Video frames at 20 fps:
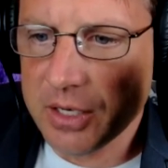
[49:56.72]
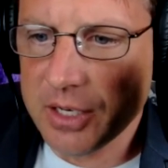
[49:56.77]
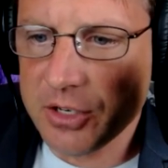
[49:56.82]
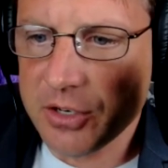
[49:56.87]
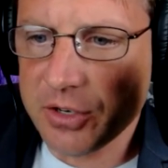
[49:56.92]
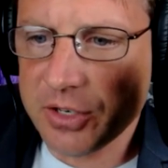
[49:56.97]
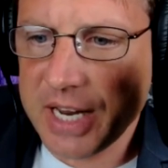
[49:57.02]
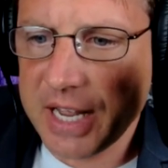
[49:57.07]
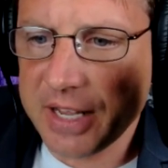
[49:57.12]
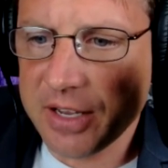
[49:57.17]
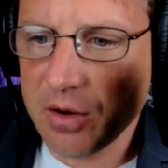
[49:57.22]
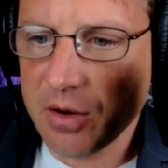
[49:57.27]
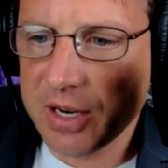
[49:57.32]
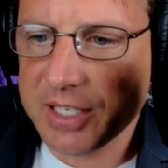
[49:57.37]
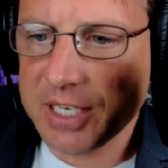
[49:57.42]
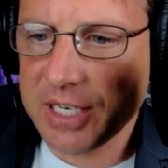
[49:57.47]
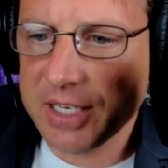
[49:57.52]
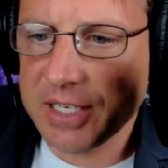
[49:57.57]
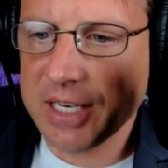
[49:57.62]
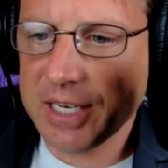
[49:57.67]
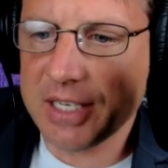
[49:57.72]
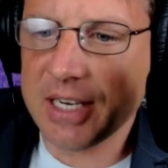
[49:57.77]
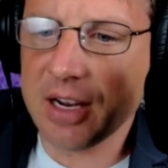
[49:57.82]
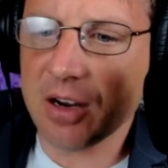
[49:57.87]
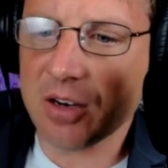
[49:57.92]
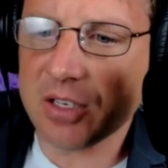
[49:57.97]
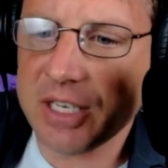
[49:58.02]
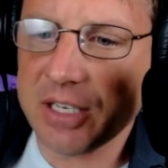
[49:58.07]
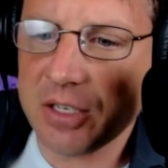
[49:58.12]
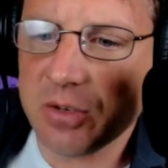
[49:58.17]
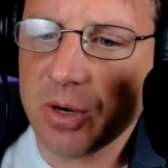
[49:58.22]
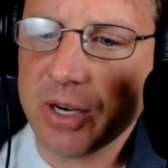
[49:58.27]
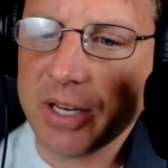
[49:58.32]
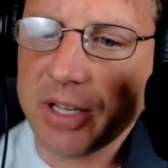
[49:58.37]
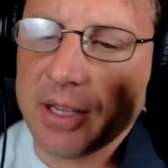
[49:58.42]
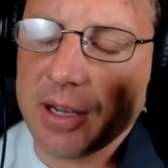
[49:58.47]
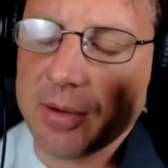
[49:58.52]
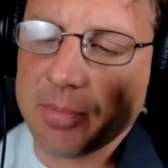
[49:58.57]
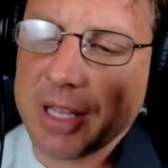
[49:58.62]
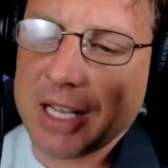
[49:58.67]
Did you say USDT TRC
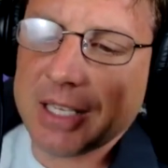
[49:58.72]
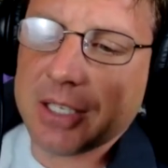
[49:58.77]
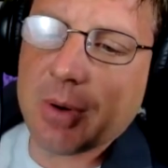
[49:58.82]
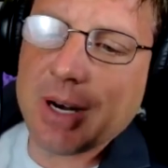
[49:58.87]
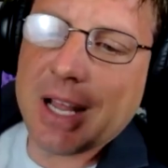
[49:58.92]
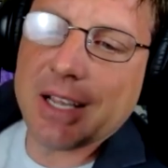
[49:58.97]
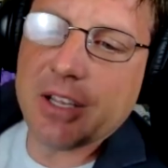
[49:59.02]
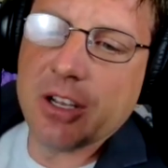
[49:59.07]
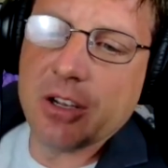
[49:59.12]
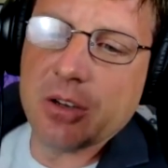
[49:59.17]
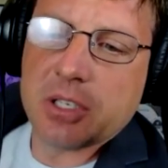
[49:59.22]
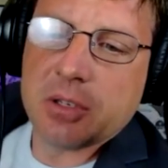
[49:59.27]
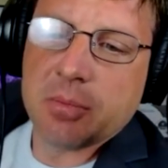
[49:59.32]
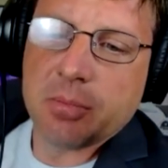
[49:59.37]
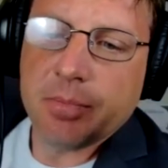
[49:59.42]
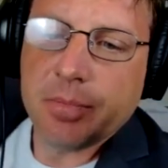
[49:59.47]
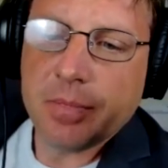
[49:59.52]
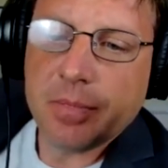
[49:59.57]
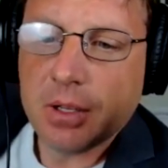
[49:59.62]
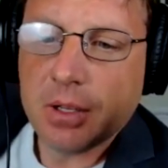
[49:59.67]
twenty? Yep, that's what I use.